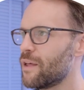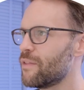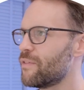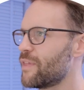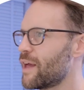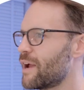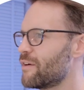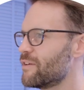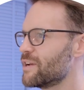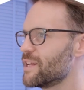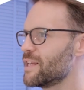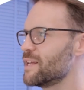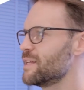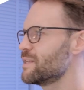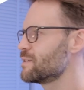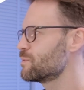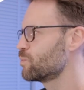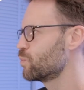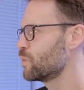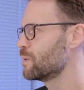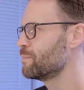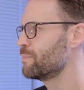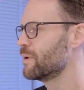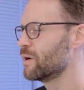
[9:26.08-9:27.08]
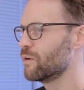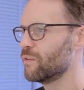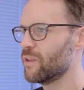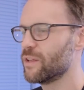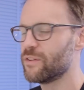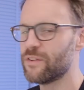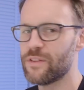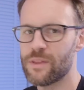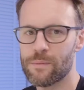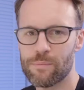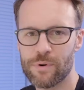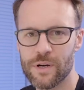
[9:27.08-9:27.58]
There it is, we built
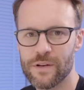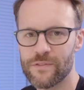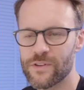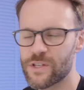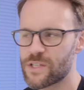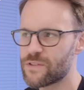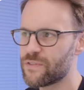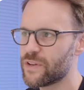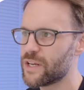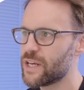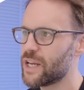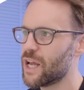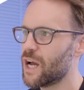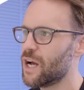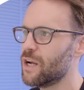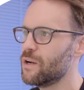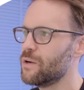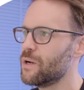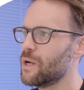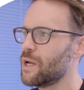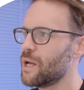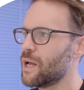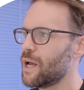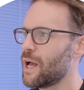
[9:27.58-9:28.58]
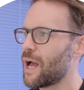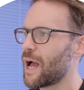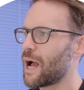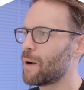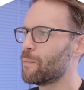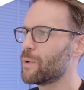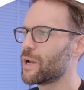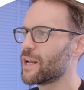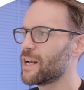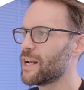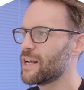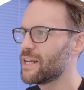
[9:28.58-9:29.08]
this in the previous video,
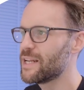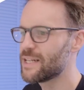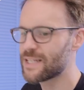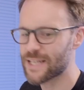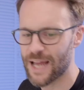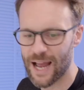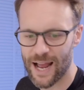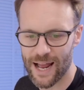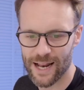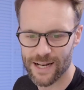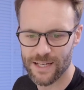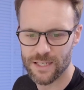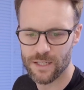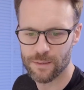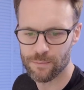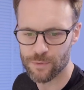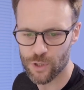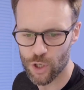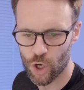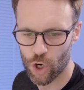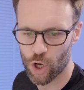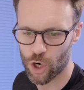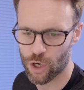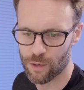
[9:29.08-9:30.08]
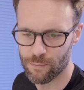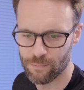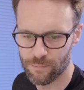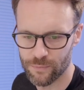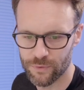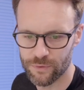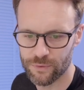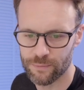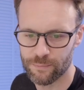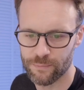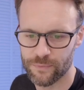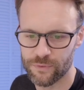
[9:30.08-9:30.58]
and we're gonna need to add some
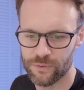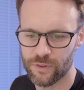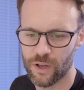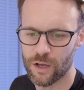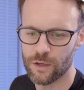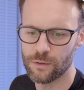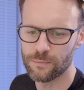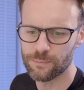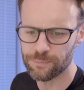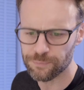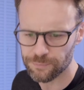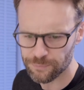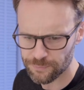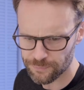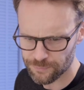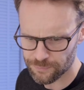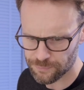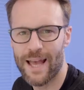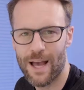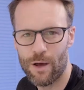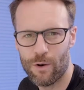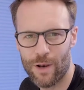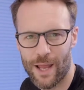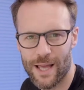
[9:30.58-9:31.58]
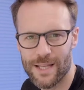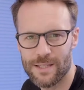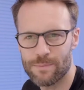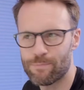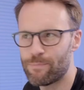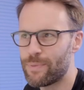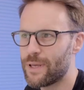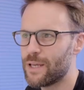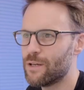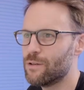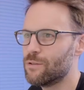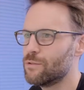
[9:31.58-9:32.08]
columns. So now let's
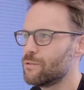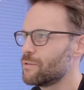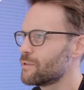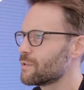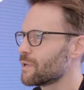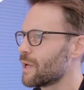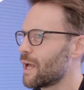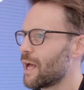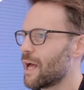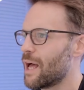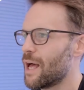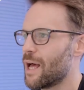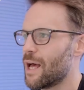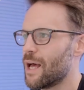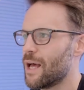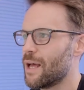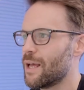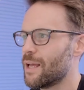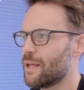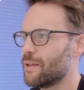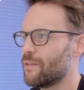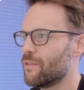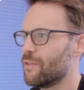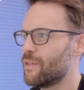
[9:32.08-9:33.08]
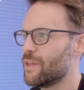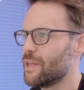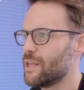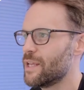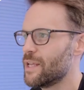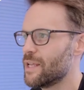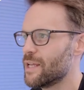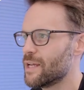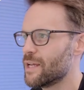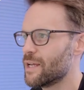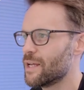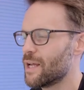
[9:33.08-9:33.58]
build uh,
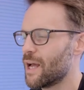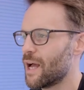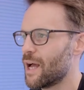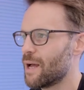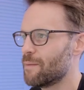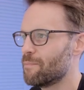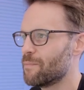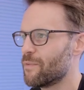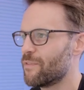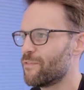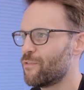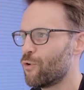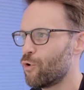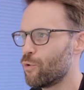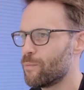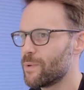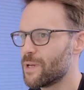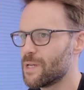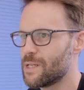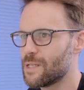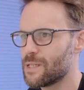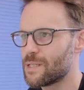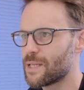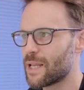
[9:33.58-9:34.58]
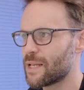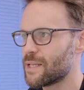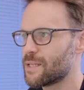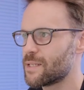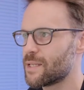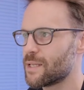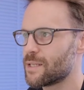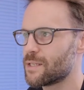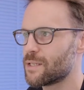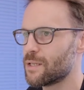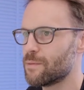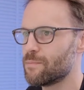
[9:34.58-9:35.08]
the um, formulas and
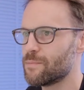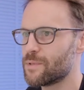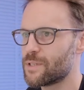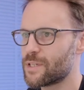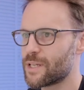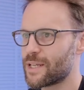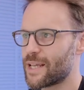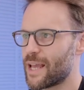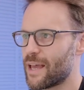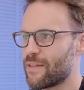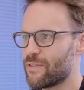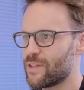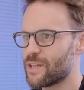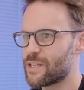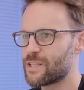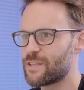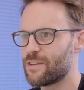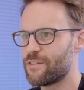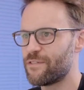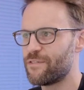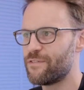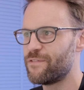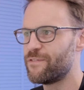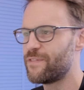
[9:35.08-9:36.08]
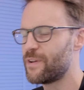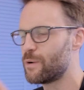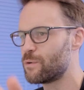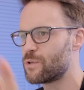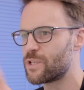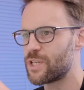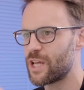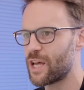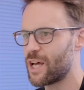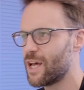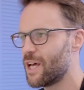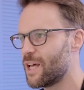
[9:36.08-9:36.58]
systems to get this to
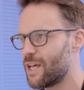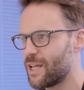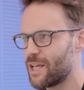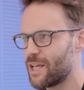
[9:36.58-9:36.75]
filter